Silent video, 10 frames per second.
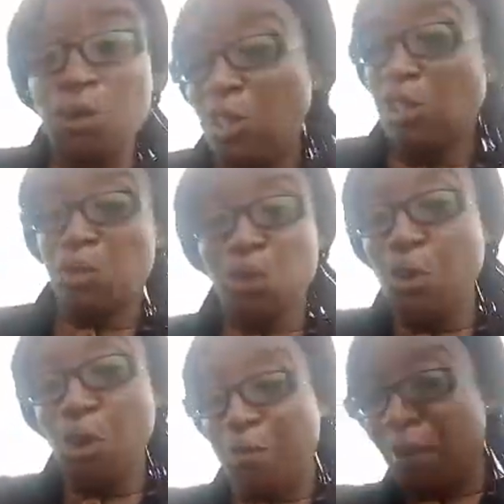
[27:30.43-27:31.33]
want it to
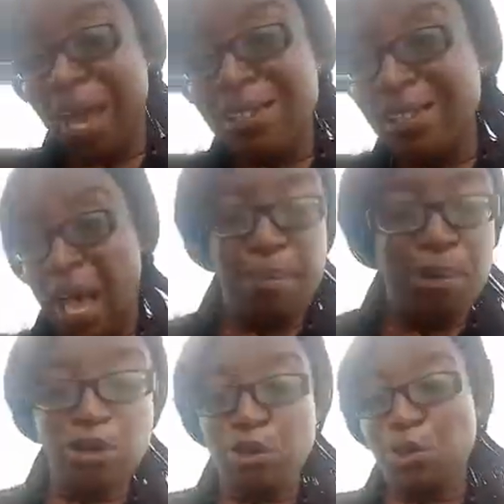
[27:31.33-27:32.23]
grow fast and
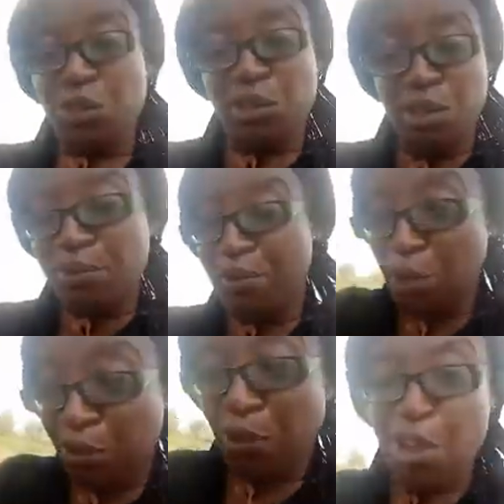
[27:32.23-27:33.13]
produce
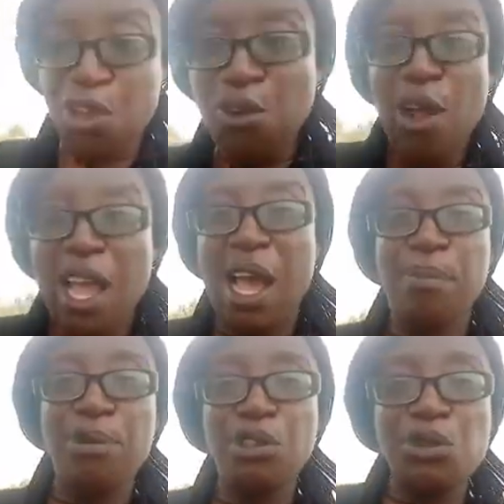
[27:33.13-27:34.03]
food for you,
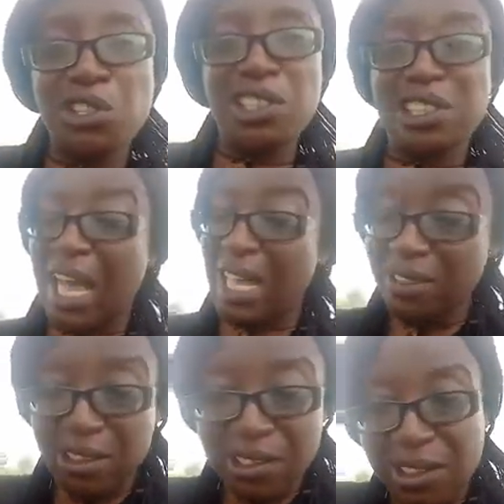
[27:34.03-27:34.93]
and produce yield
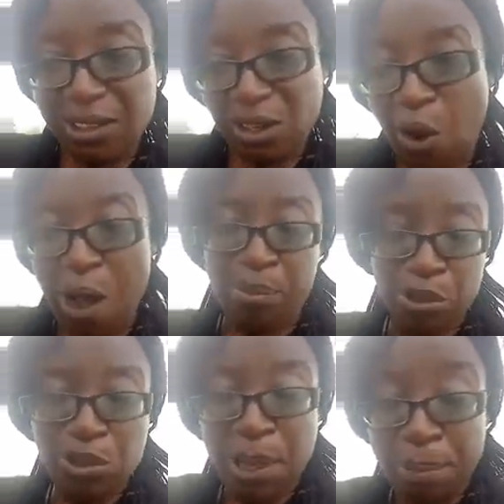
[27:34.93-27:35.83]
and
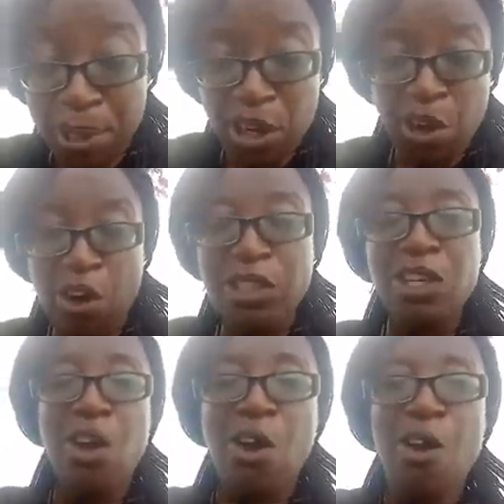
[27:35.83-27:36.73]
produce a big corn.
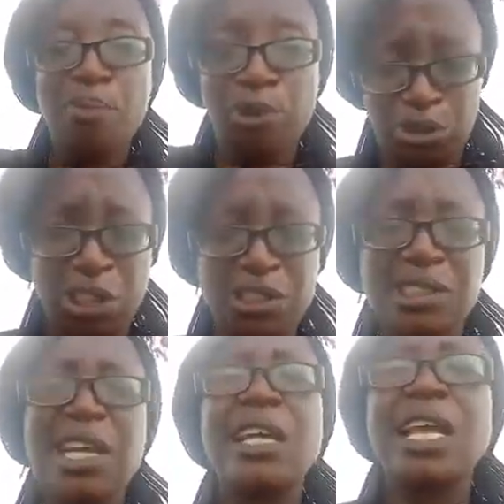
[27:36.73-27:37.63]
You
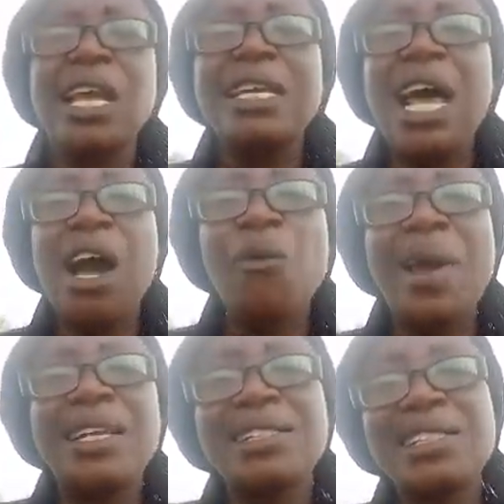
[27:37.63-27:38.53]
understand? Now,
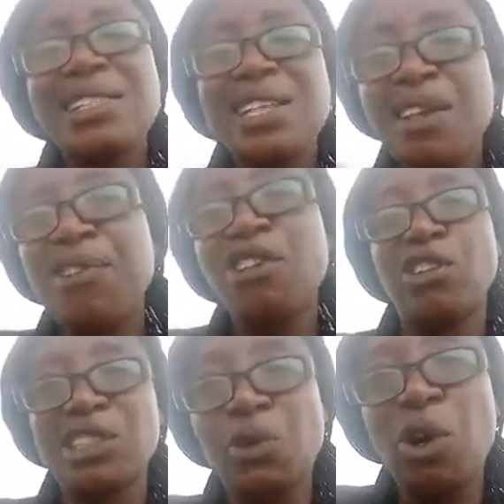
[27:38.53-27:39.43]
when it is living
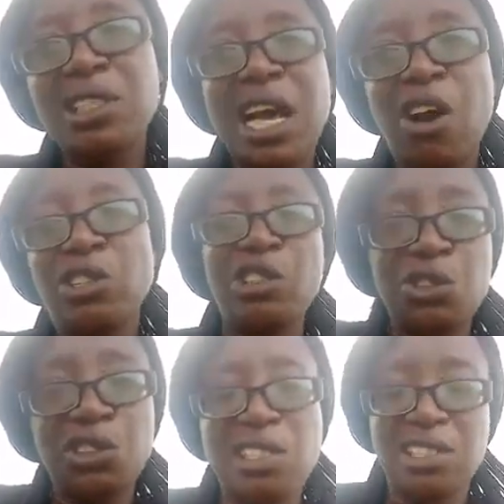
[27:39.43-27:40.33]
on the water or the
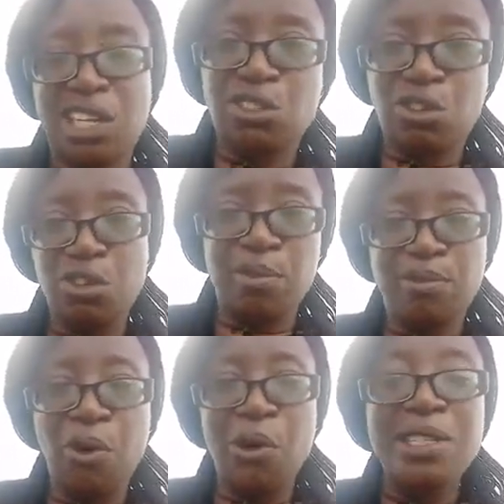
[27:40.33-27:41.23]
nutrients it has stored
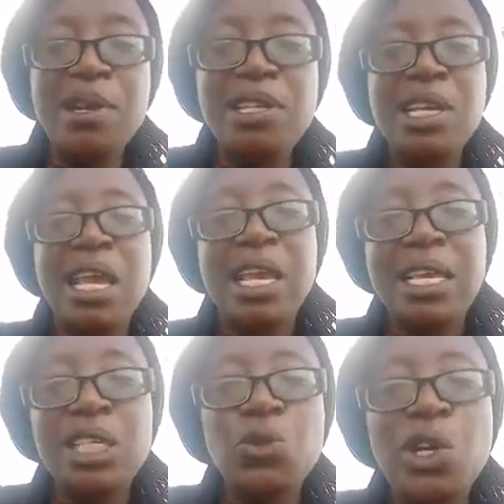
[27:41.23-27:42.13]
before, it means
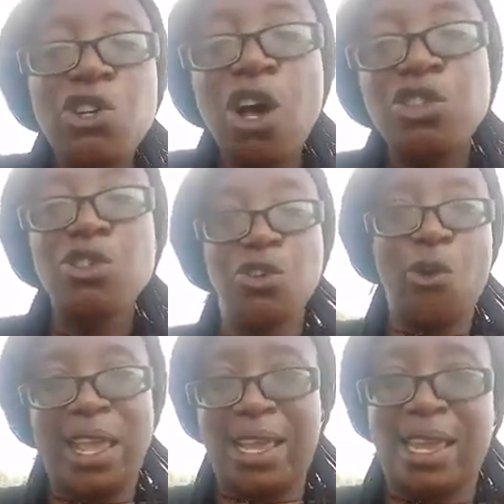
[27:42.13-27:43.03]
it will not
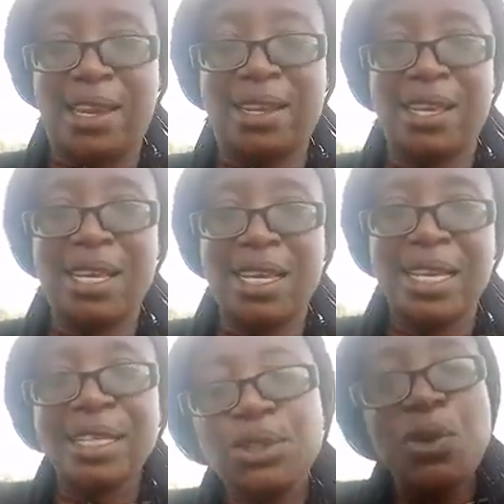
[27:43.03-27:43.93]
grow again.
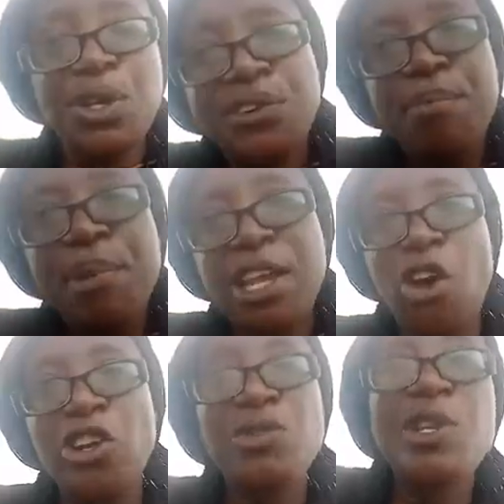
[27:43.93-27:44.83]
It will remain,
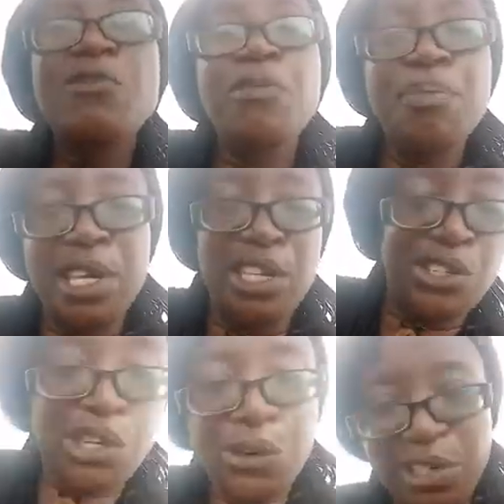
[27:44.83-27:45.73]
or it will even be
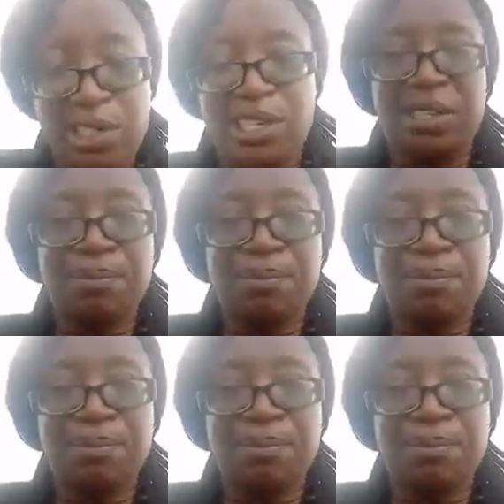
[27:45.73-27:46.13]
decreasing.